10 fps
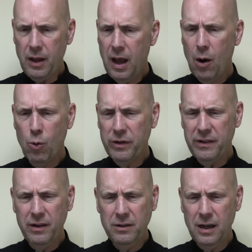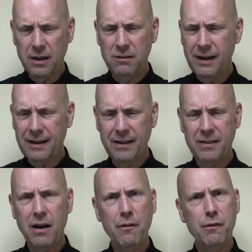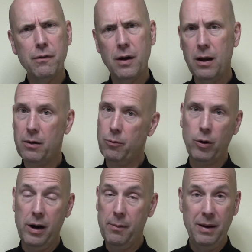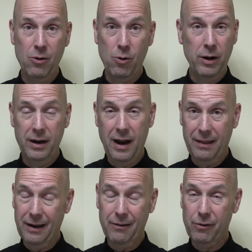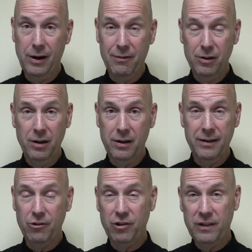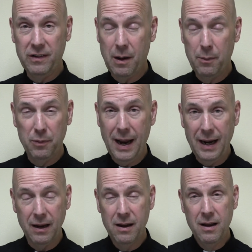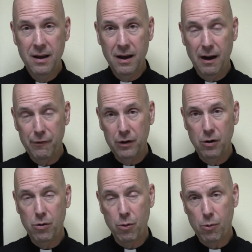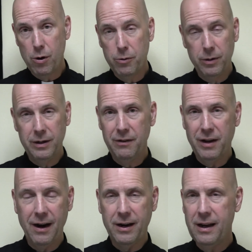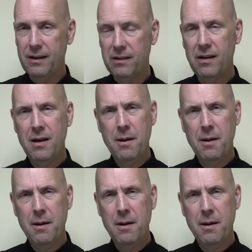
Uh, we're still uh, collecting stuff. Uh, we're going to be doing it, I think, forever until Jesus comes back uh, for Lutheran World Relief care kits,